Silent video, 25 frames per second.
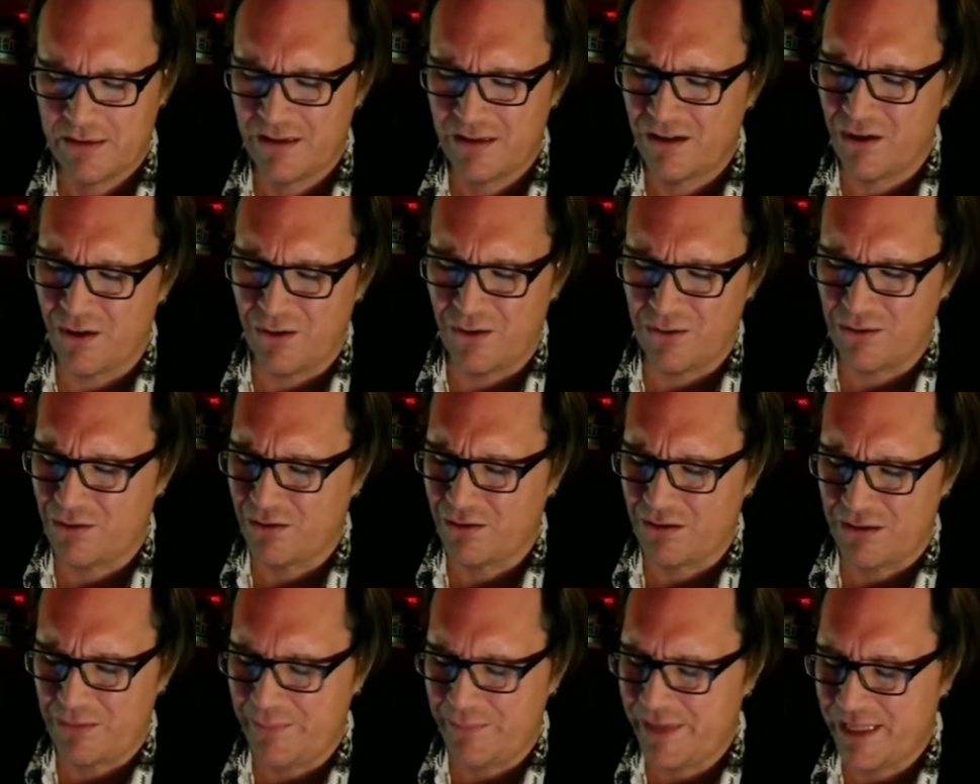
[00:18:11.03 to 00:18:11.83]
O
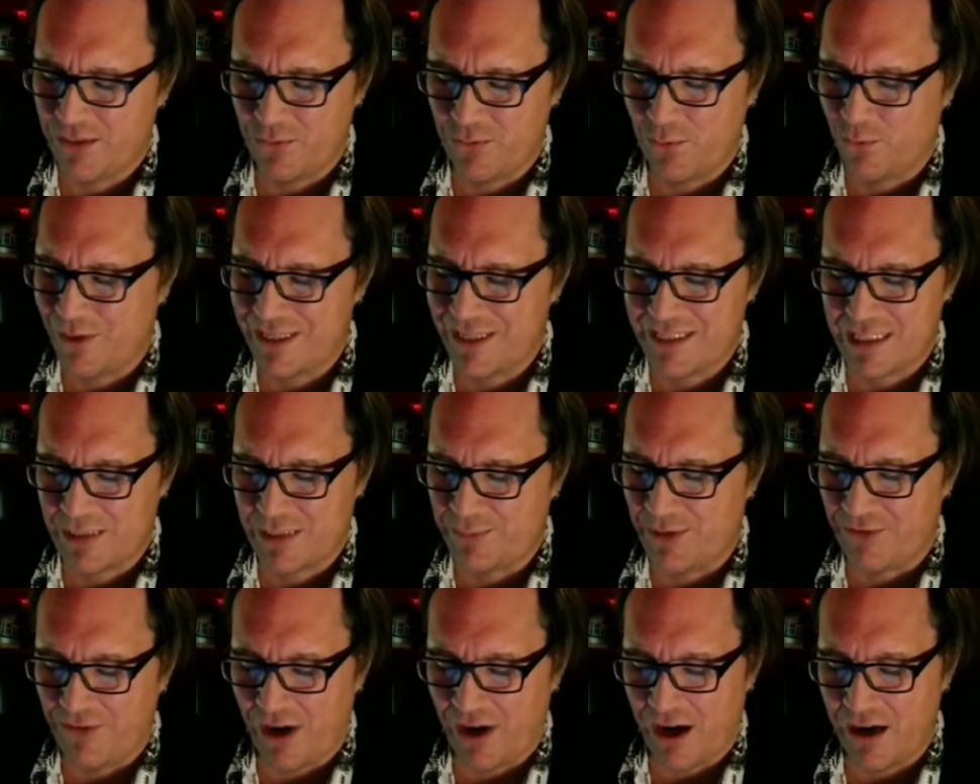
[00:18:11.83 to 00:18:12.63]
ornament and
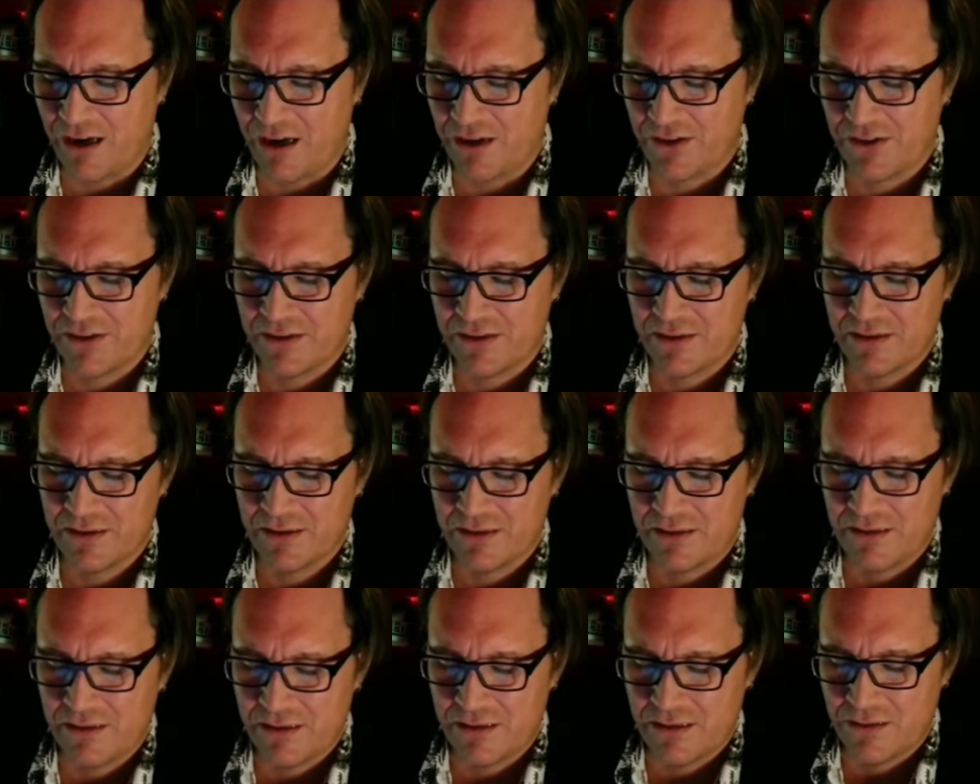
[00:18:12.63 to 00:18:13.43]
wisdom of art!
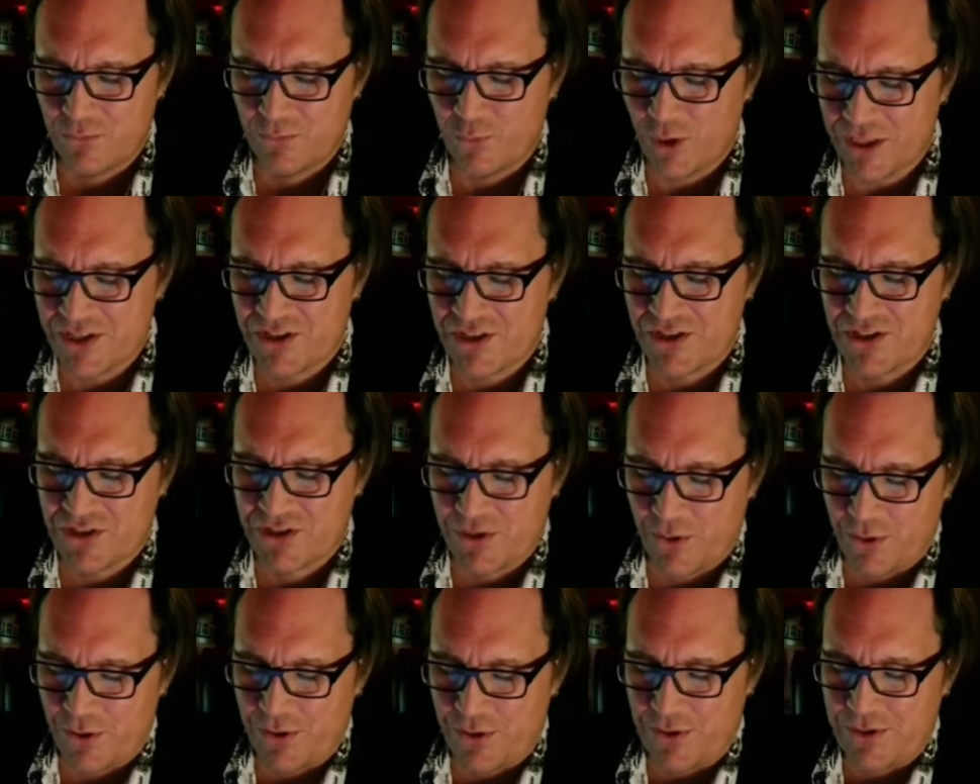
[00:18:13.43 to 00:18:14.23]
What
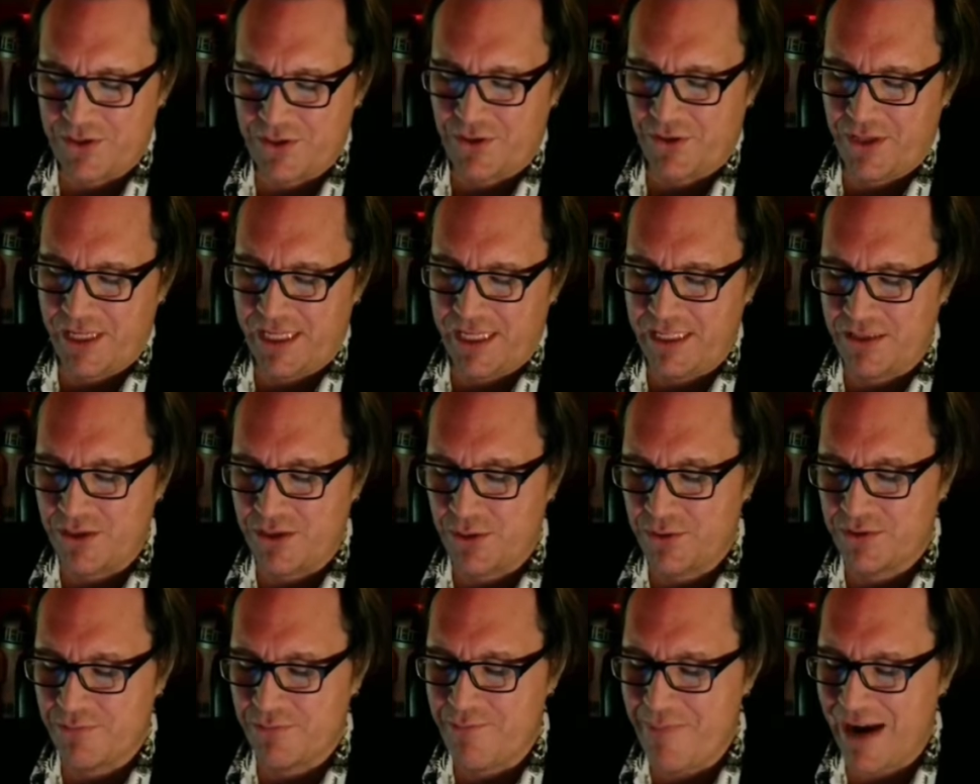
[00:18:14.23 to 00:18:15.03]
souls are these
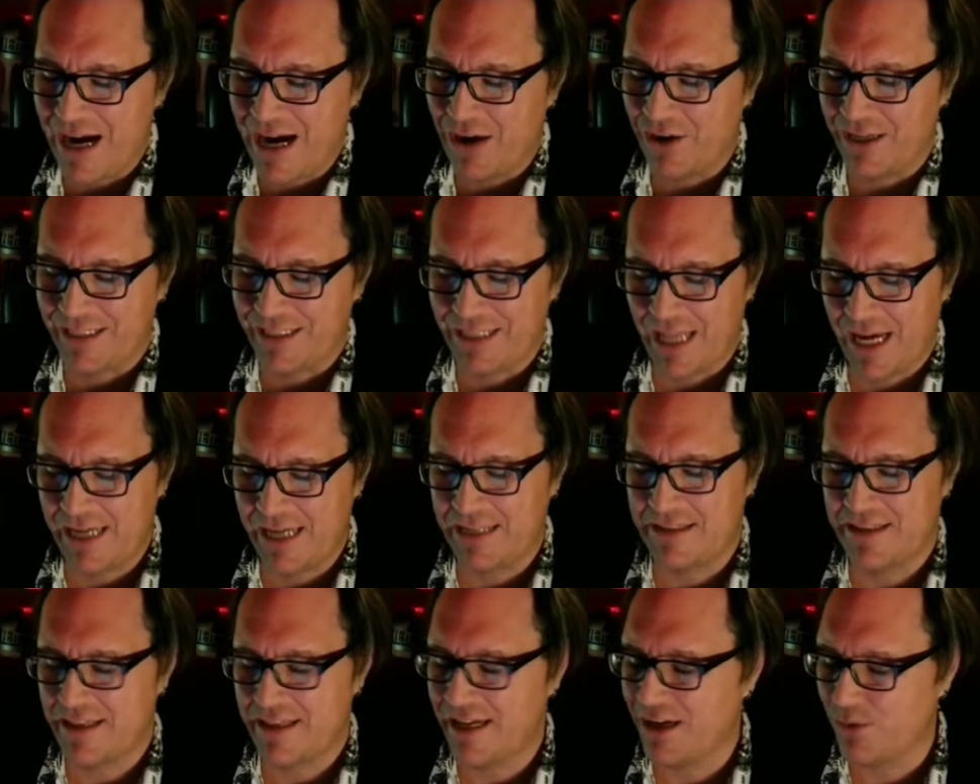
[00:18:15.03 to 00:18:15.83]
whose merit
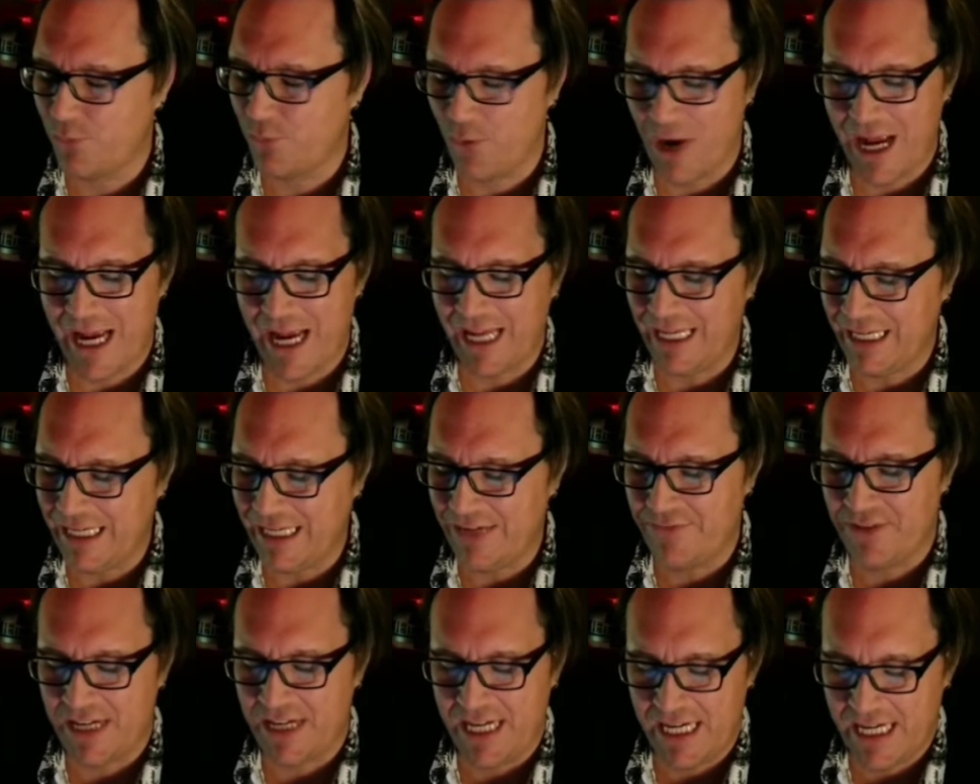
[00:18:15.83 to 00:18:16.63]
lights their way
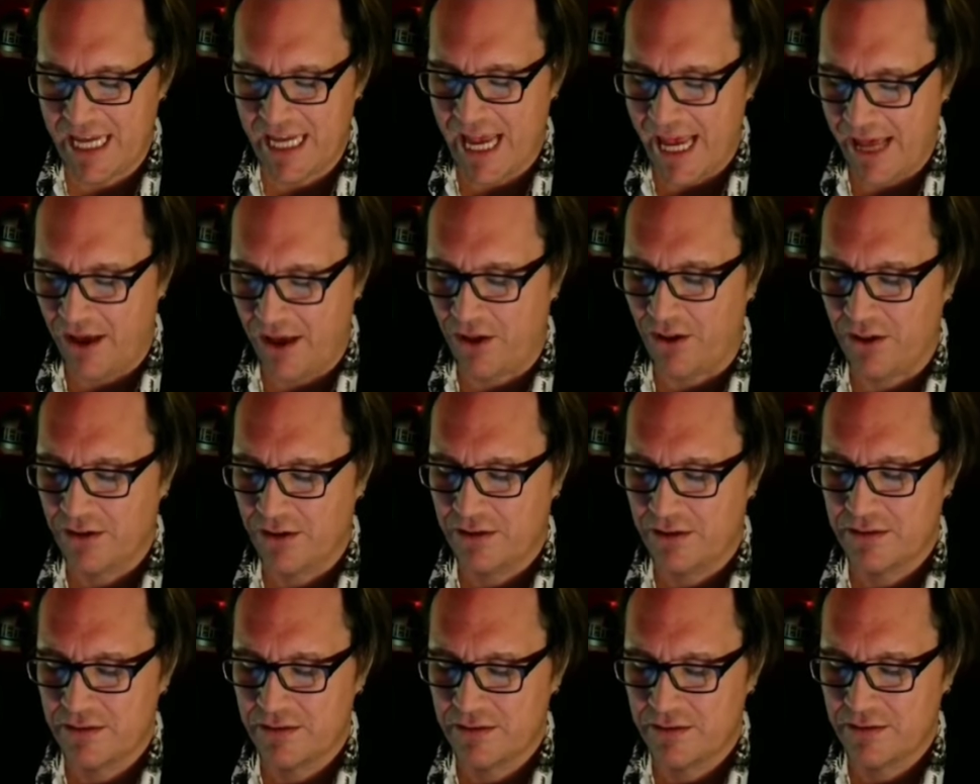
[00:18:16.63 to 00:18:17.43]
even in hell?
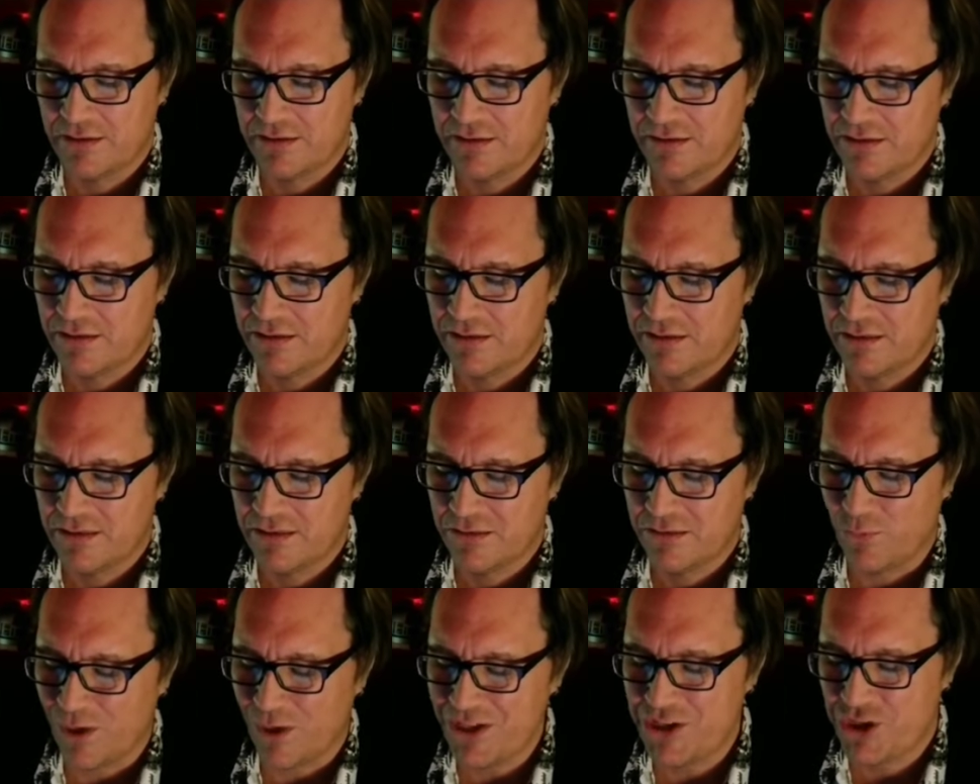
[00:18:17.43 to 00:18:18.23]

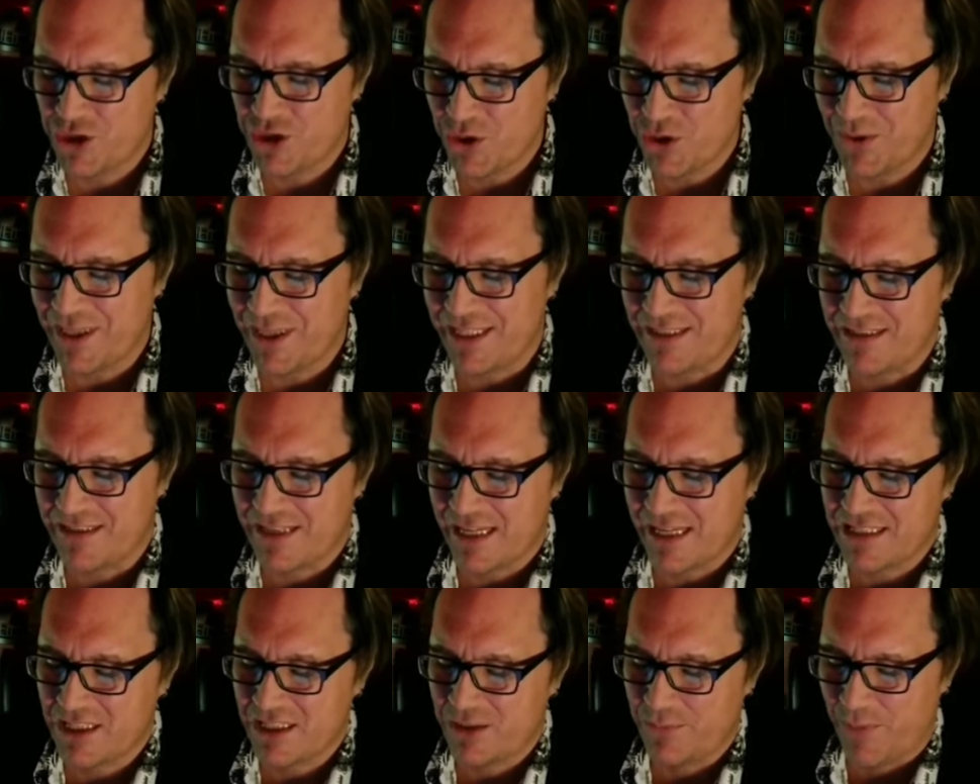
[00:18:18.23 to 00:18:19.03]
What joy
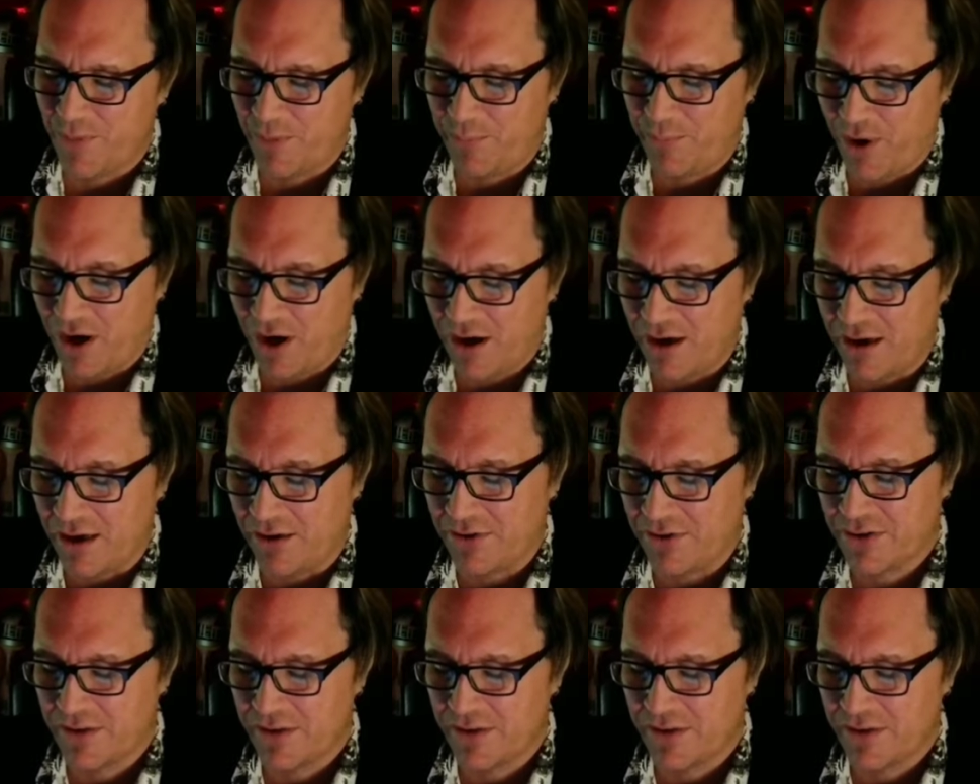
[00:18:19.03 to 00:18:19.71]
sets them apart?